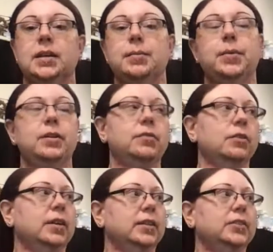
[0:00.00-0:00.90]
But if
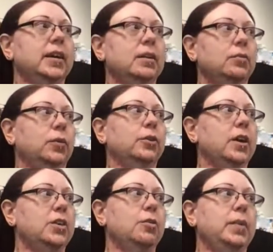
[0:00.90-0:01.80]
you're on the second
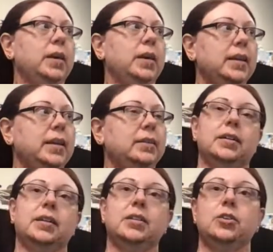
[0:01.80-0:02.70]
floor and your meeting
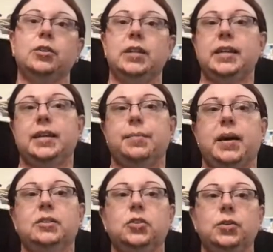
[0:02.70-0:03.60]
done and you need to get back to